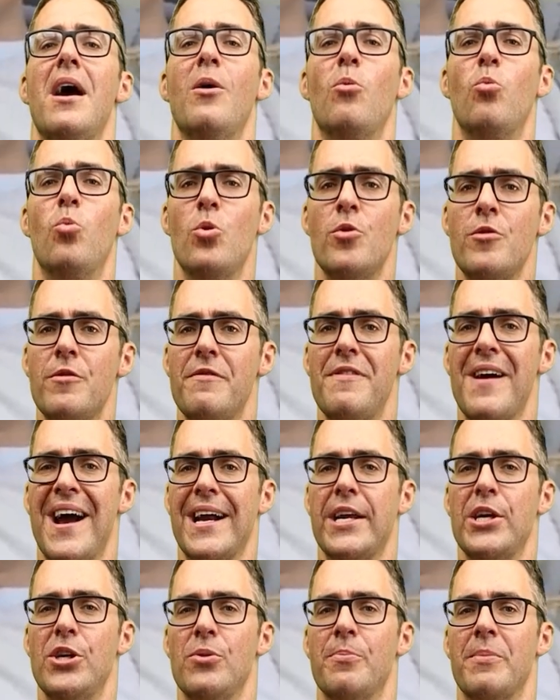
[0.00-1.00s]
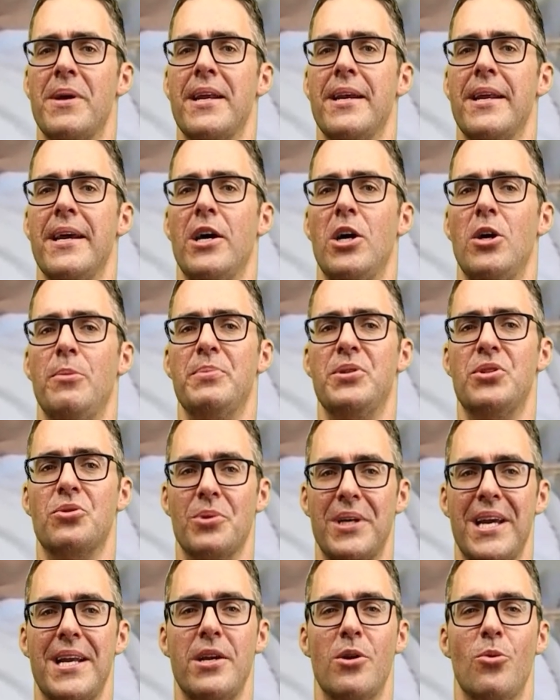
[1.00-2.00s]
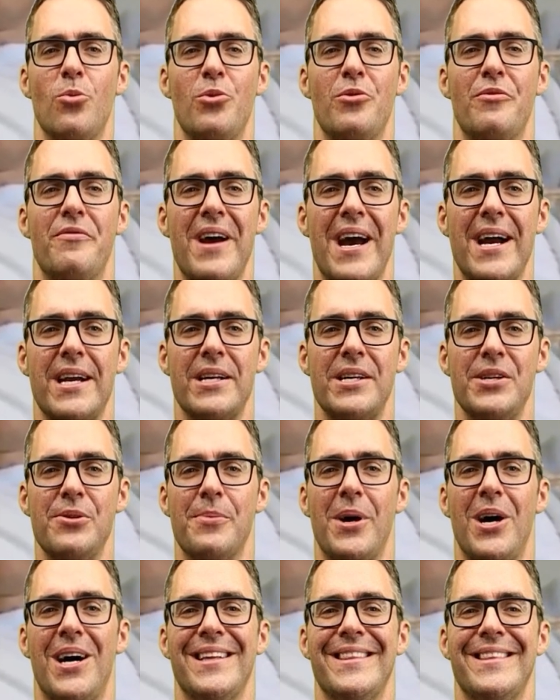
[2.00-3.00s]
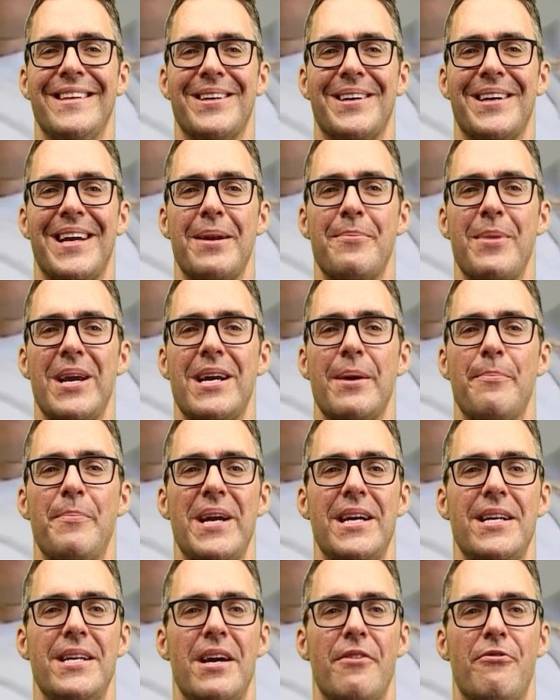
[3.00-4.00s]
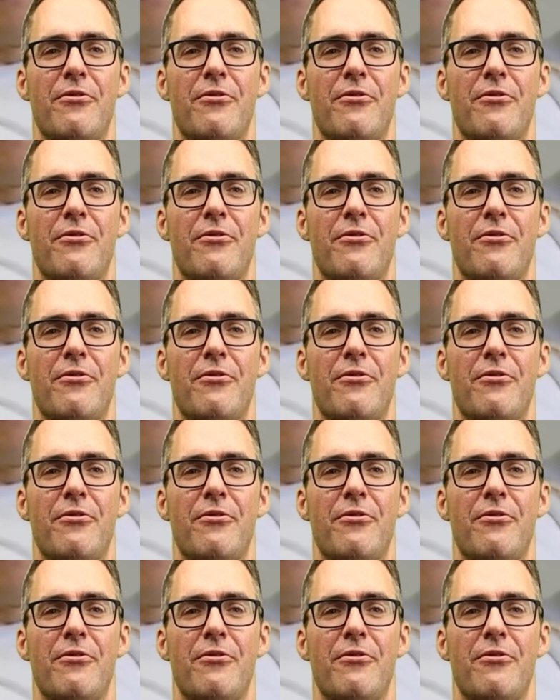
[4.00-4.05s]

a wound vacuum can help. So getting a wound vacuum on there can make a big